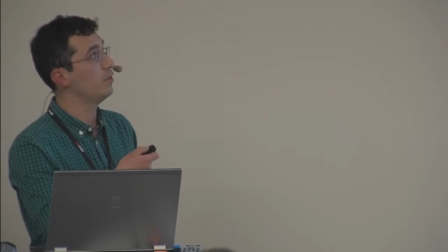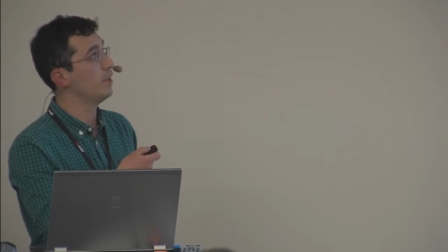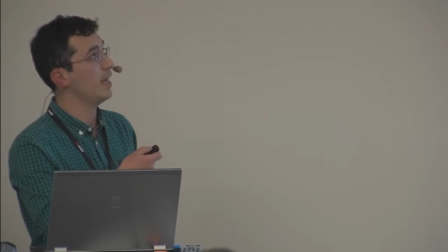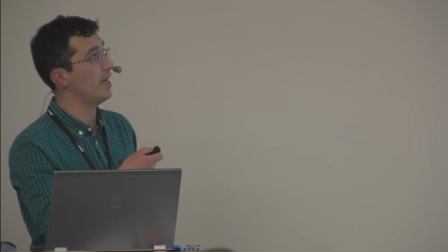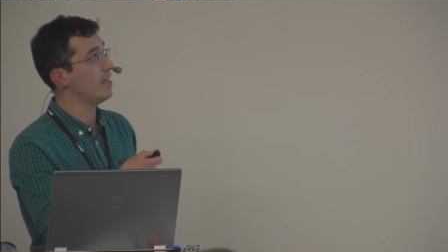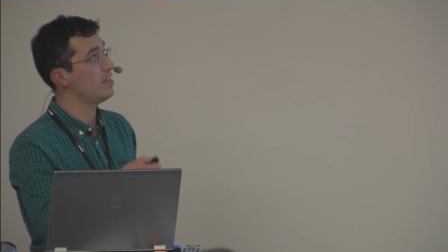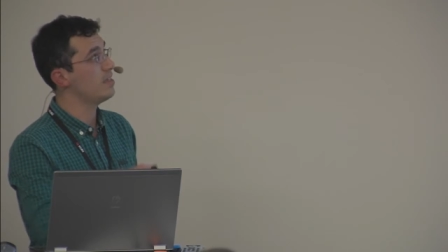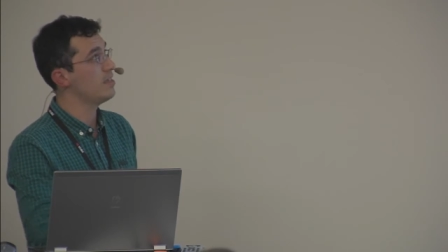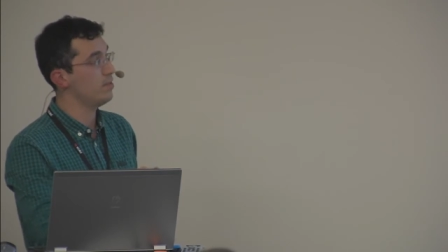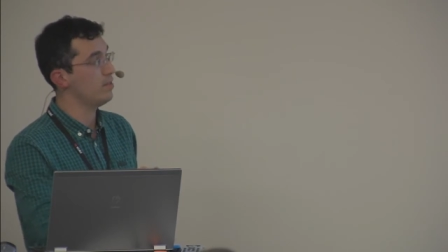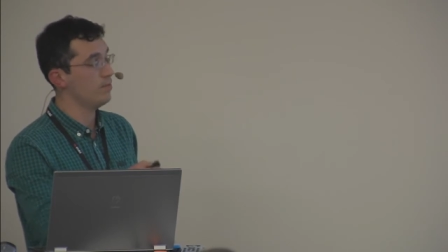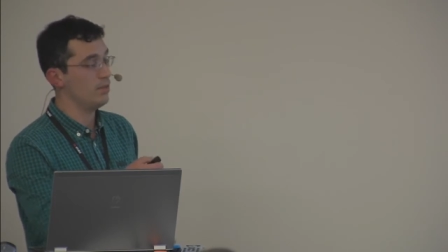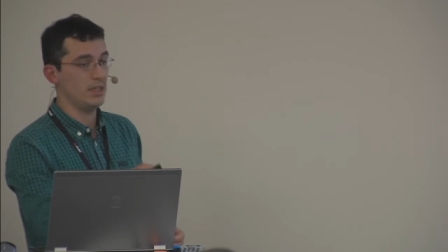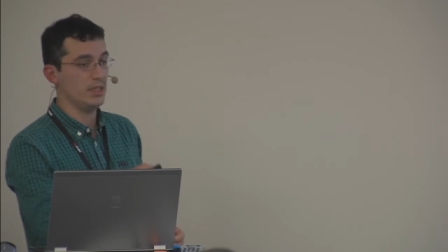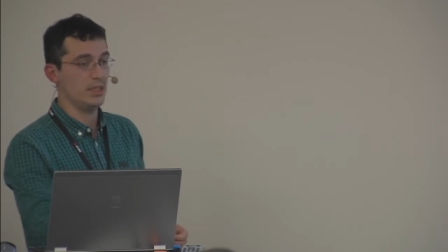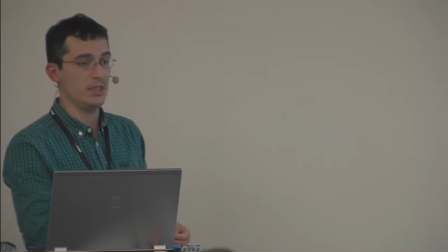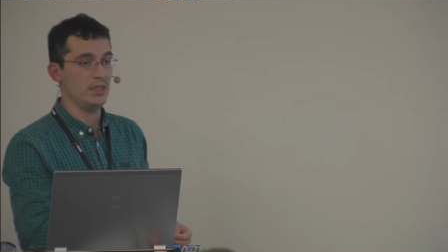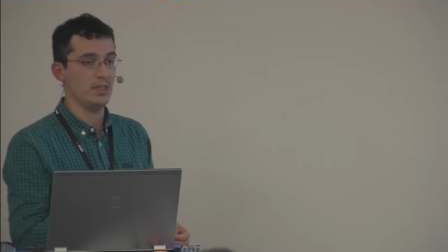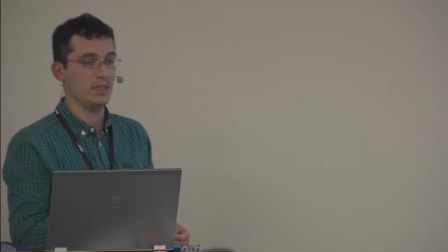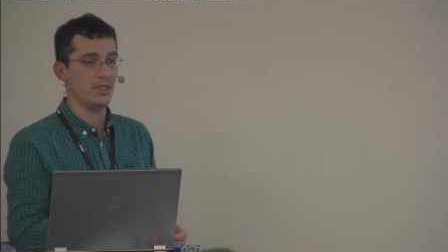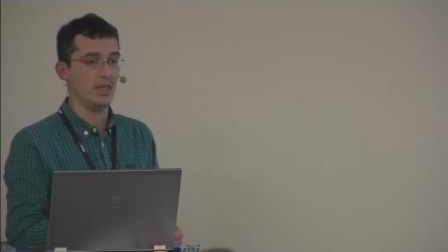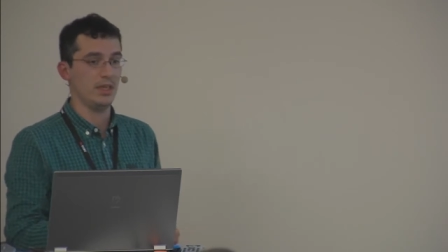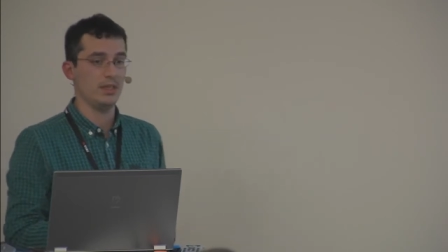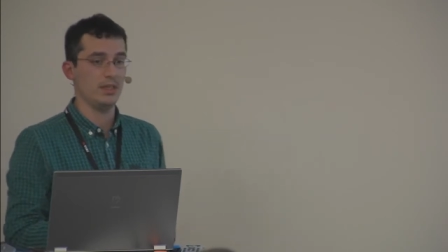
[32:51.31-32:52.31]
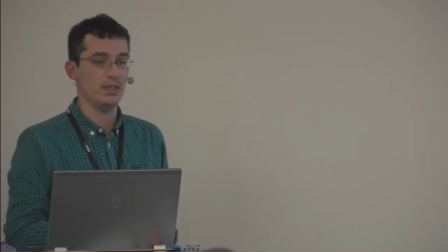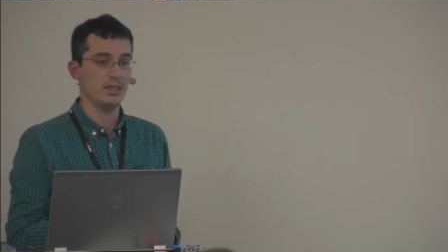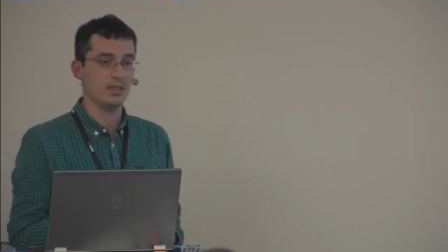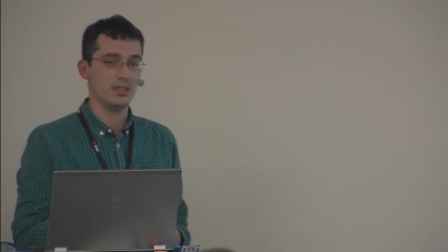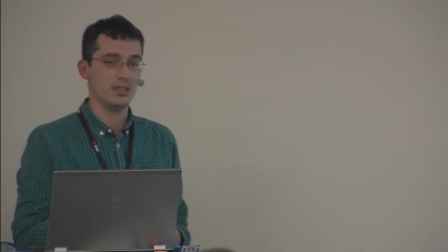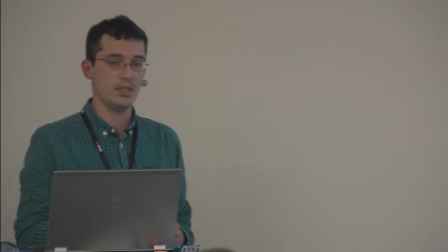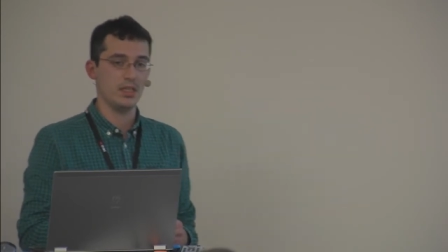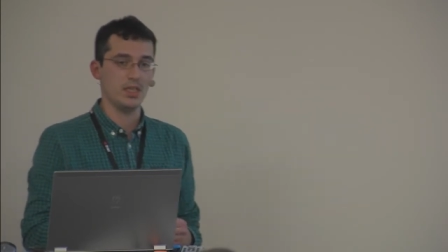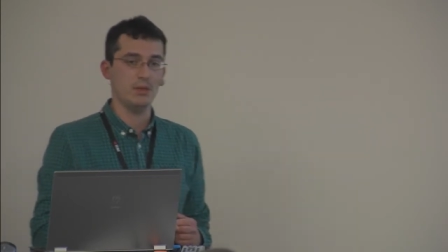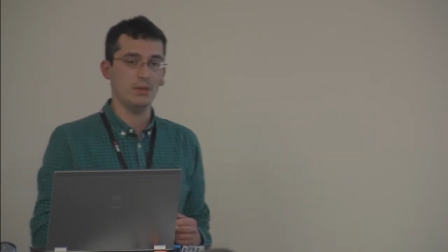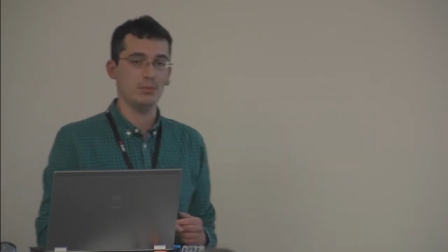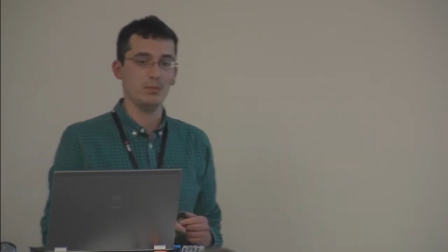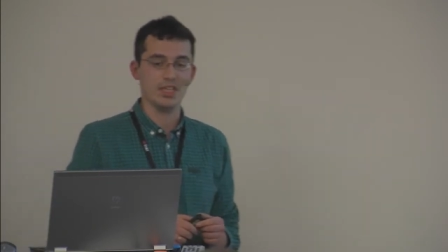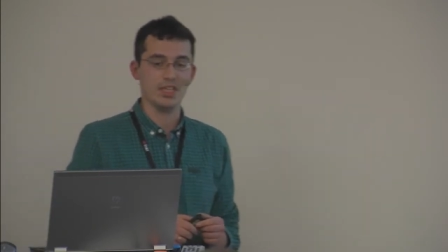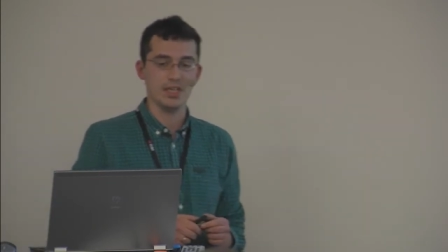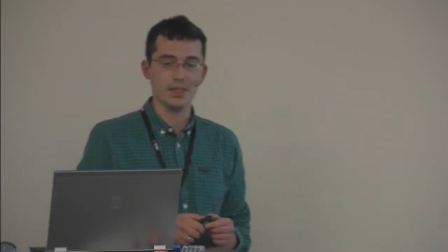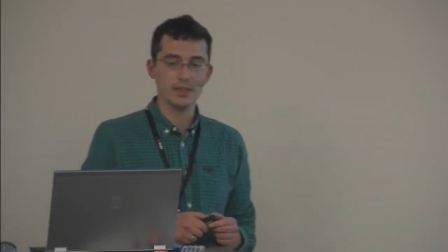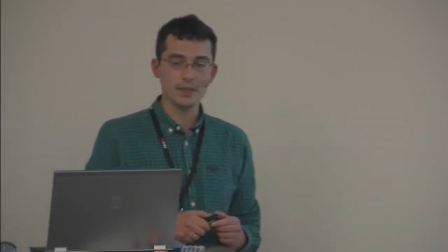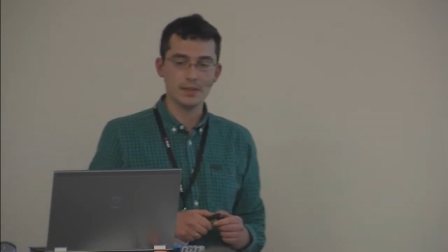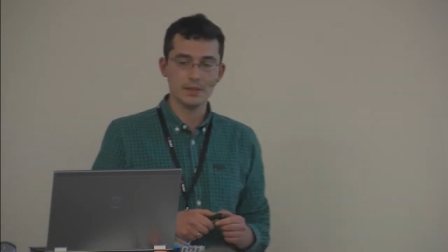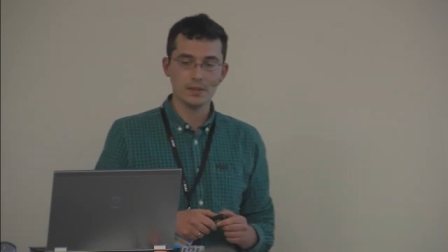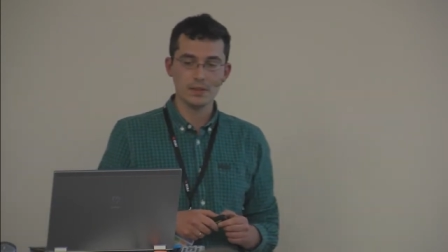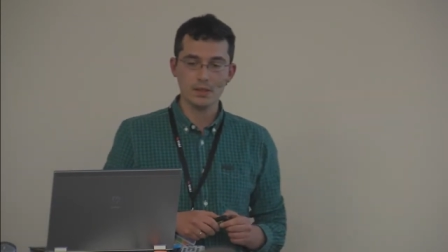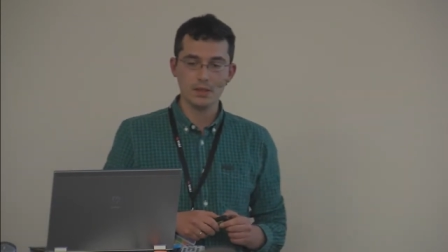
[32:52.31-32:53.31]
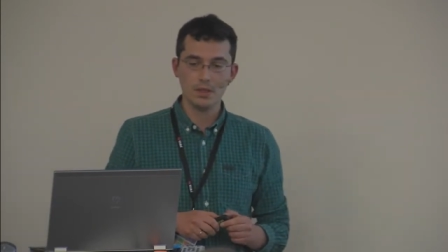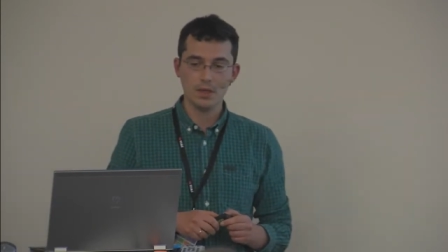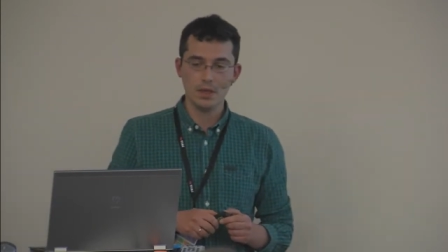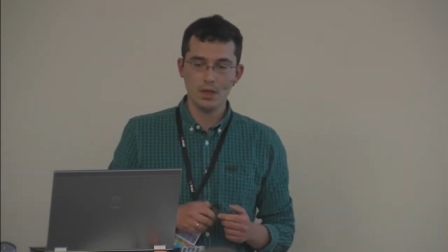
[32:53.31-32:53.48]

activities that this team does.